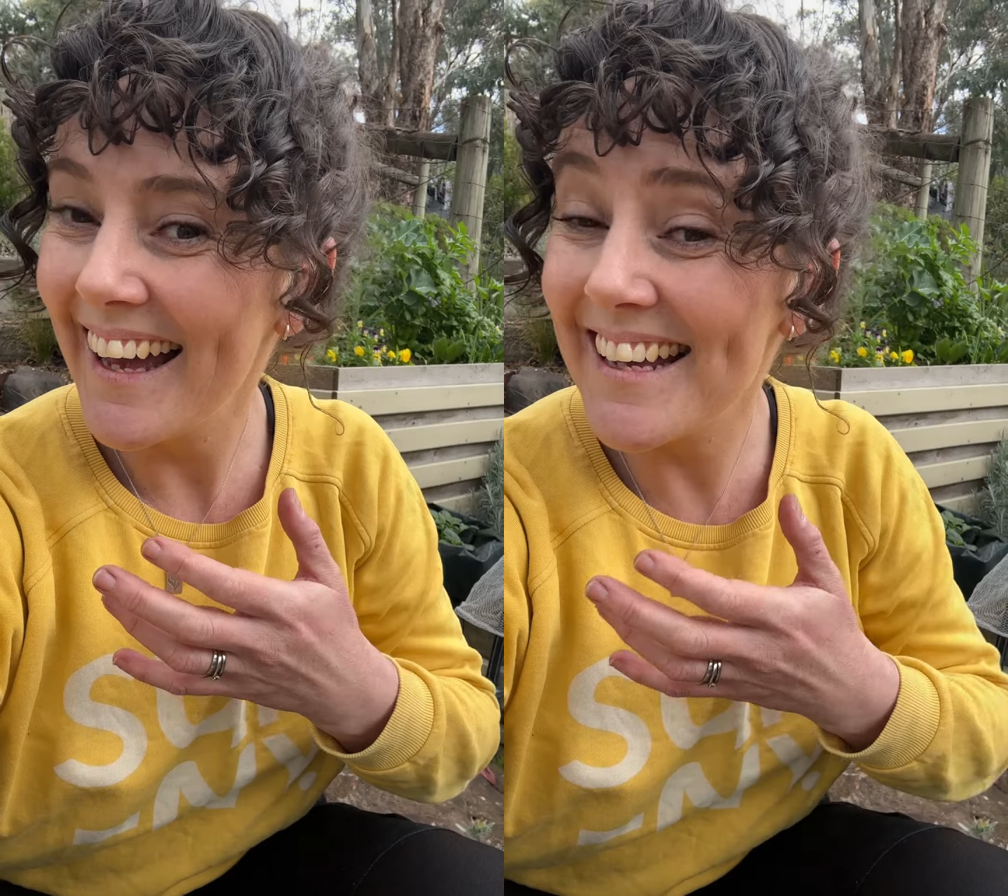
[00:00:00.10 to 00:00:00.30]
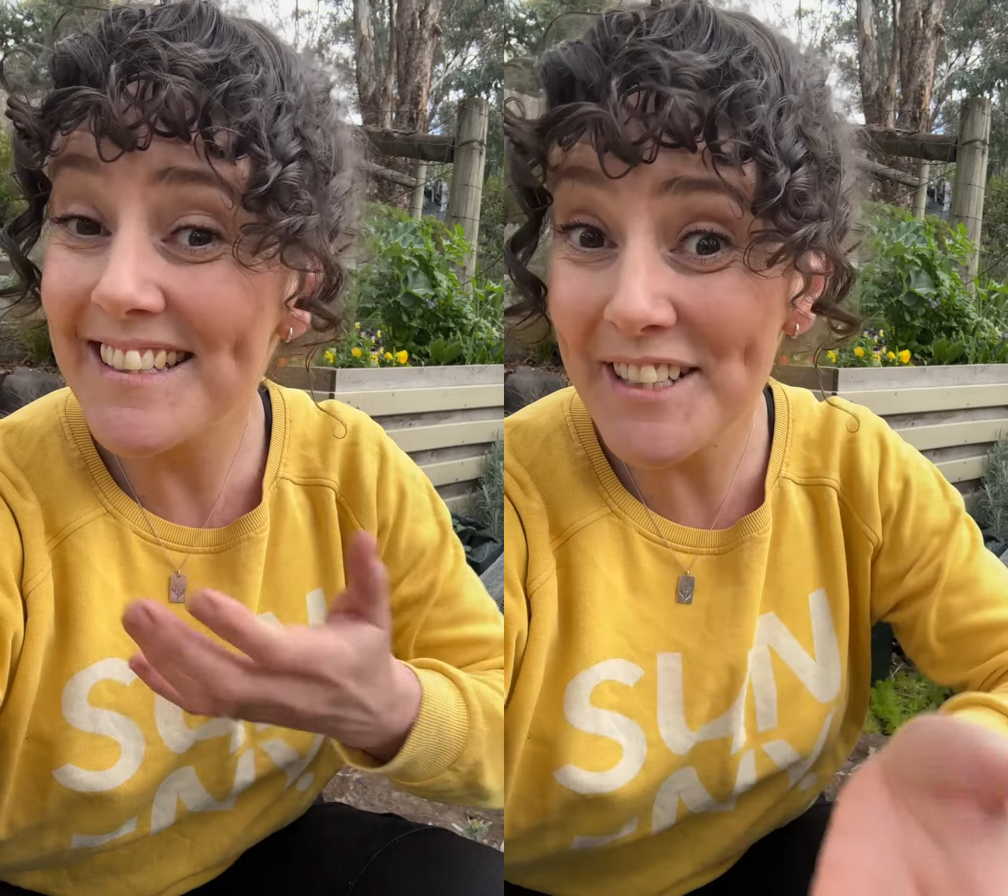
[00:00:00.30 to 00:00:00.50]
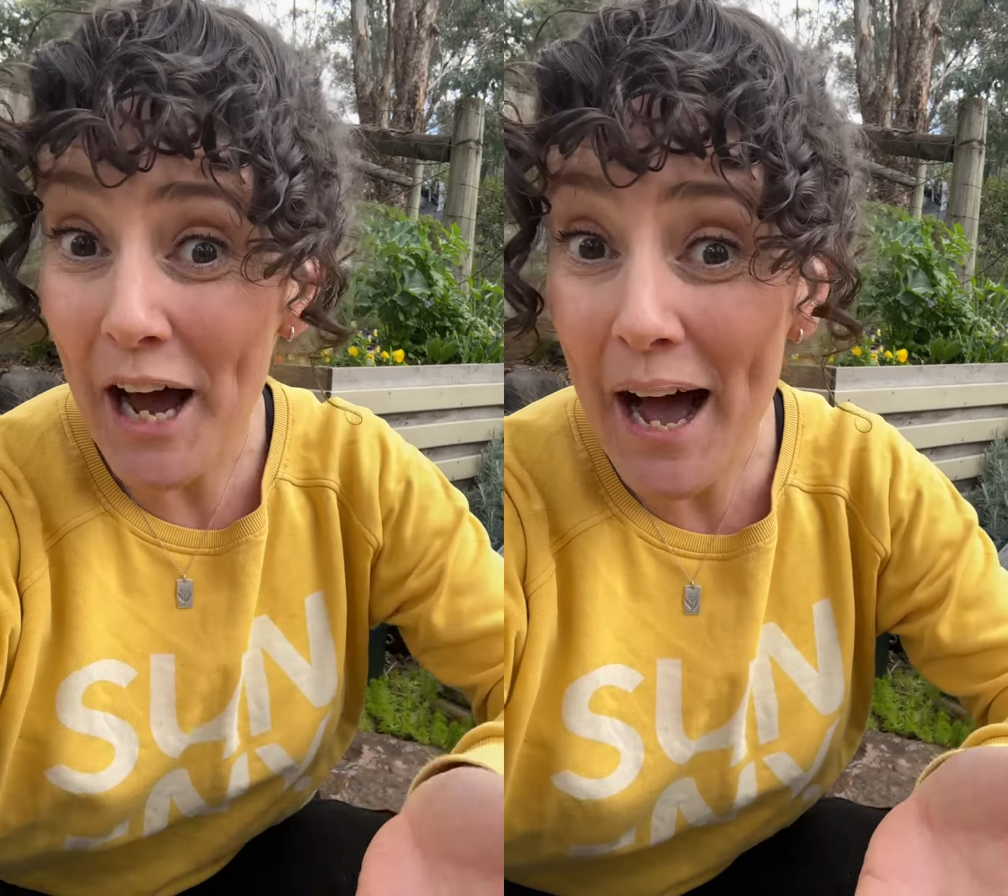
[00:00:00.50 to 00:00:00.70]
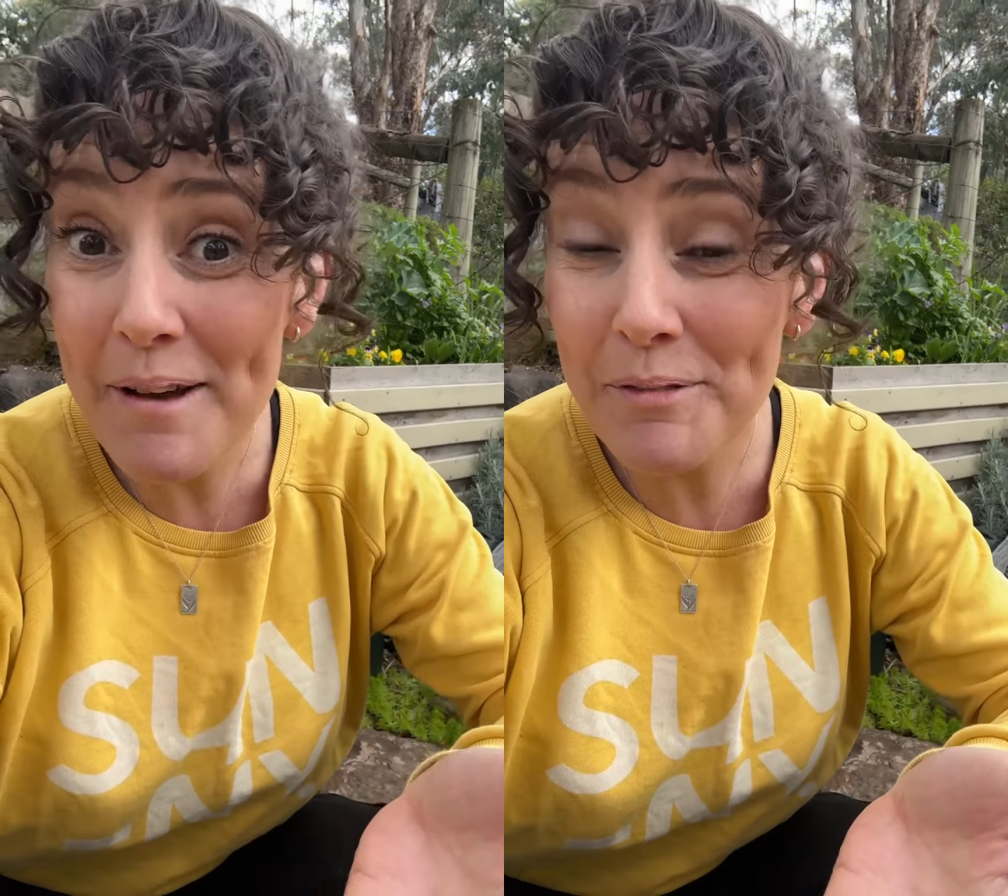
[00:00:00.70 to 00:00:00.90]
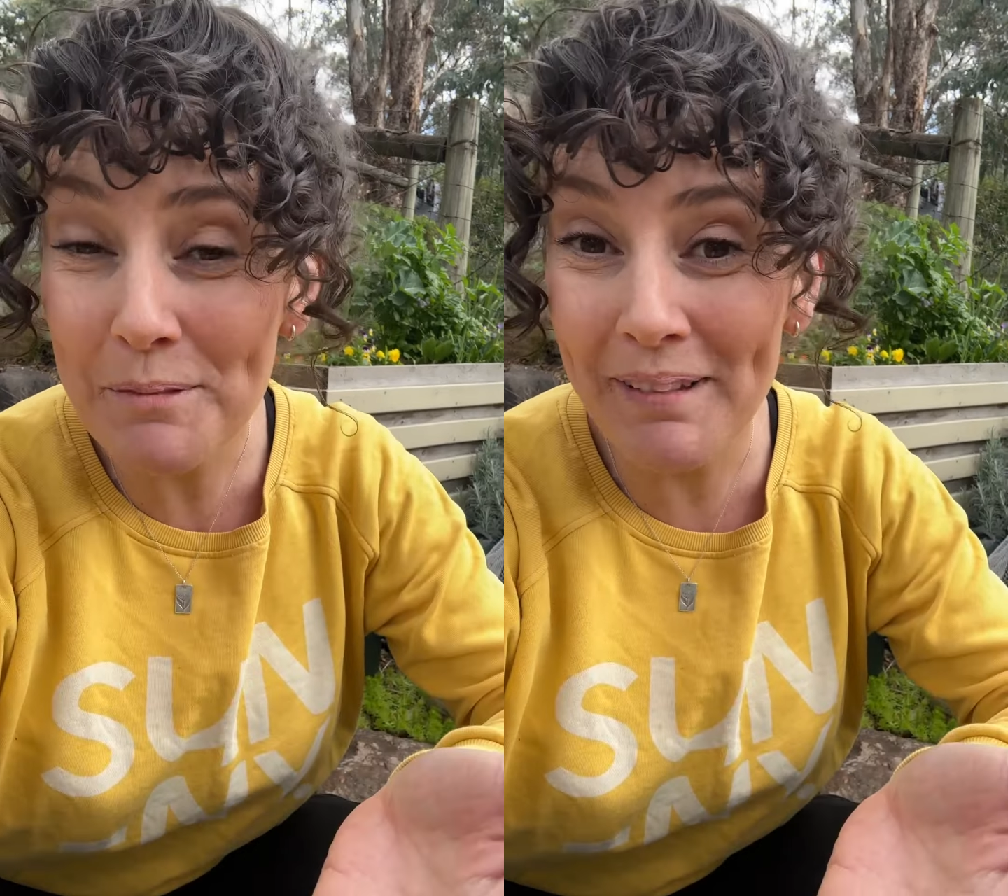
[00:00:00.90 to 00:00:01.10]
It's
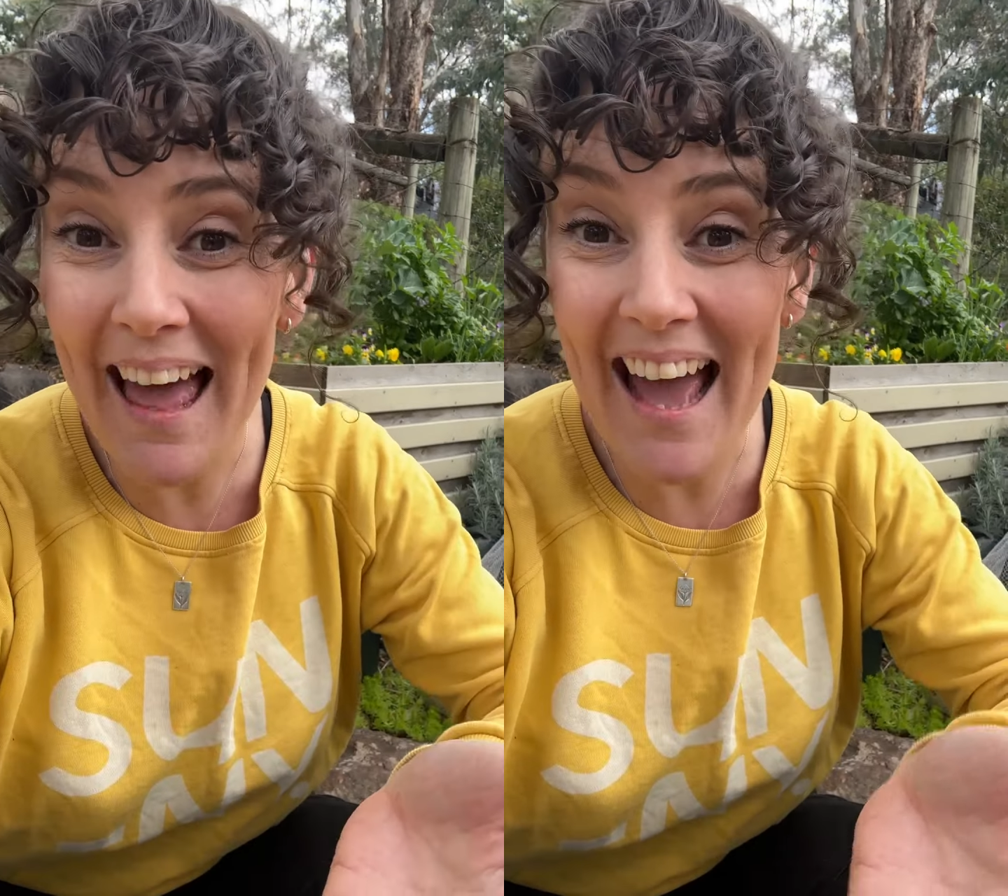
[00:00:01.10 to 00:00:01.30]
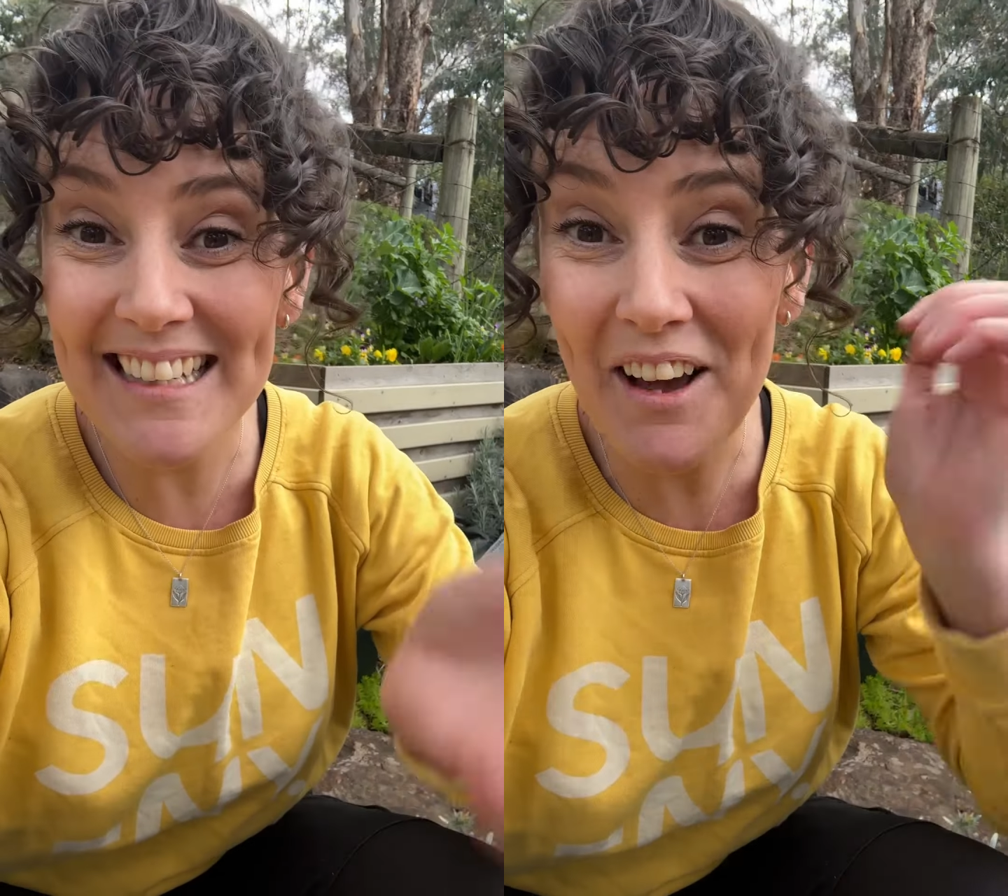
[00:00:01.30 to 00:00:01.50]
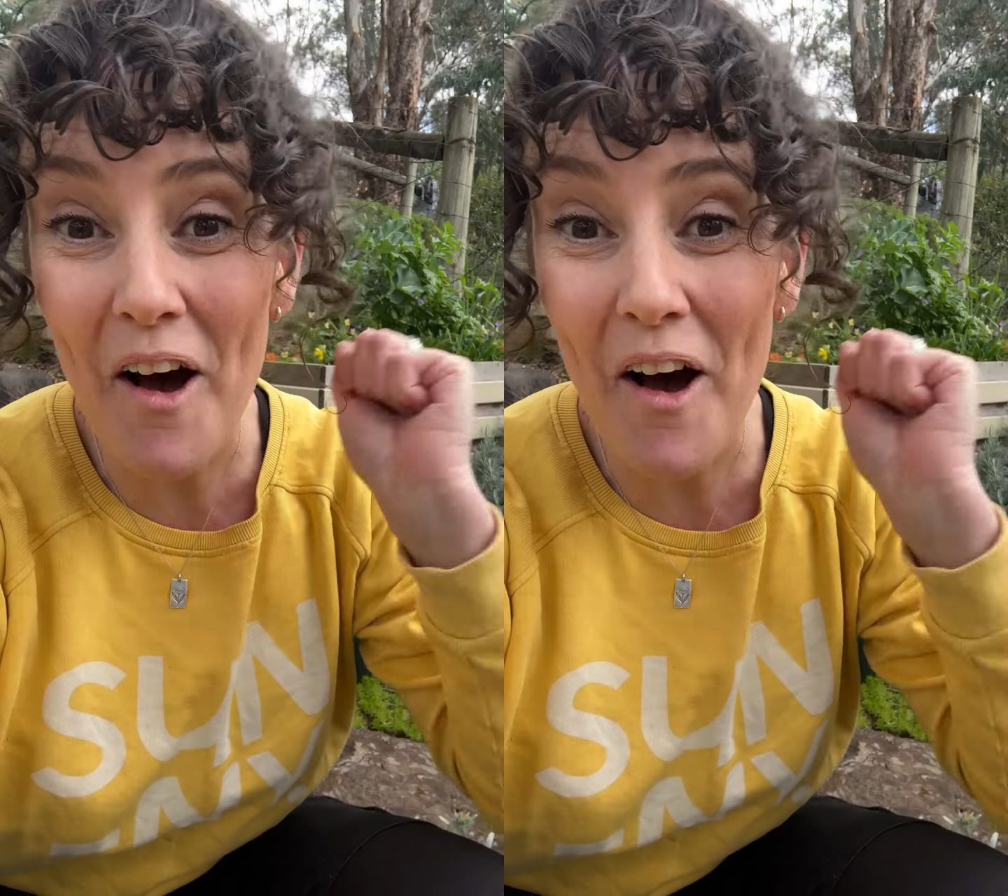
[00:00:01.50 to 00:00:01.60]
time to plant